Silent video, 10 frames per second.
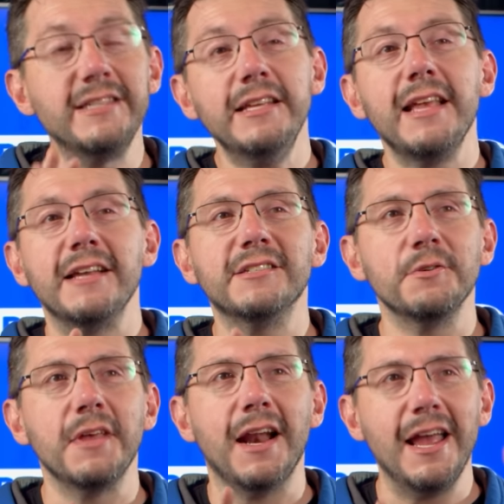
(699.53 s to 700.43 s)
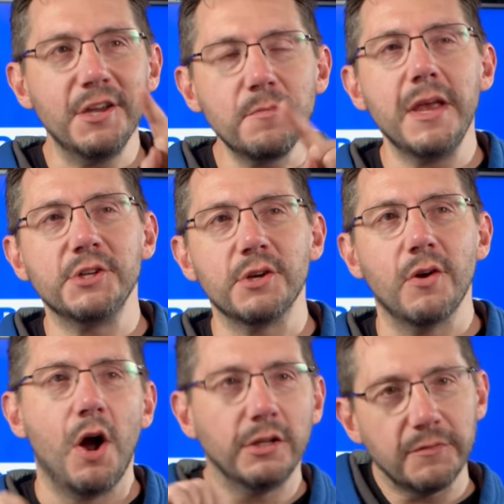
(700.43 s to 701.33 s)
I did that so that I could make
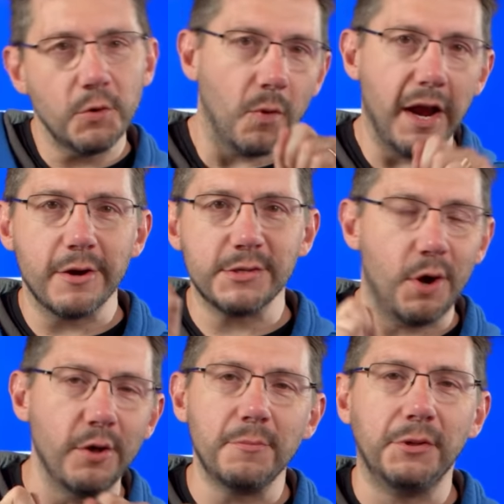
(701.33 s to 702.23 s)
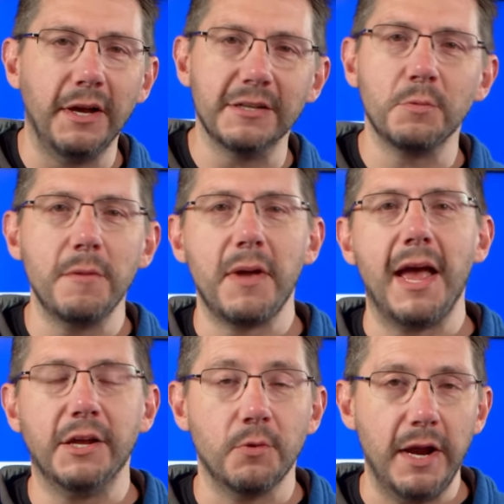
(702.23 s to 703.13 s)
sure all of the wires and all the plugs went
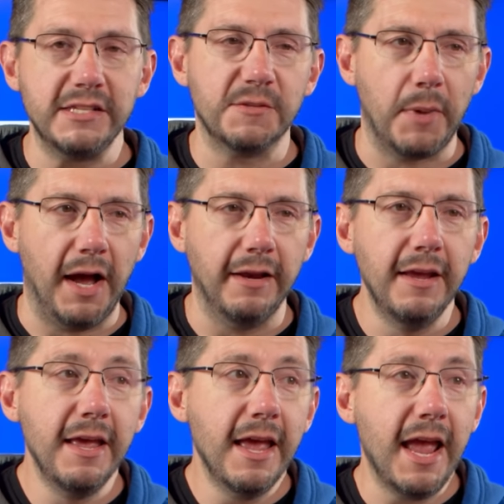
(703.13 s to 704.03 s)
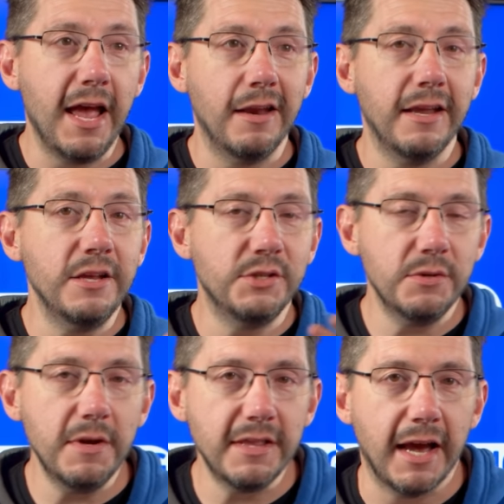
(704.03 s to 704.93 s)
back in the right spot. And in
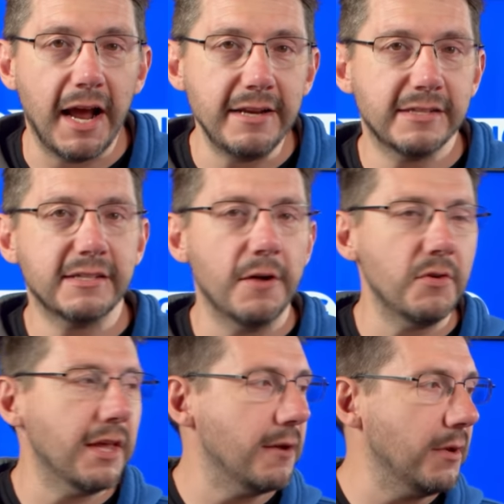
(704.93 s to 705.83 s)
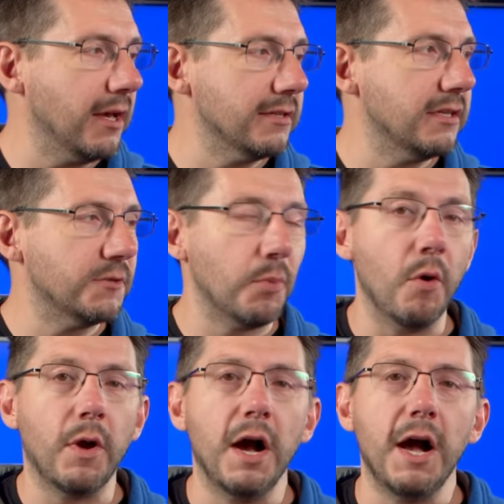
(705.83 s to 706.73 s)
doing that, I discovered that because this broke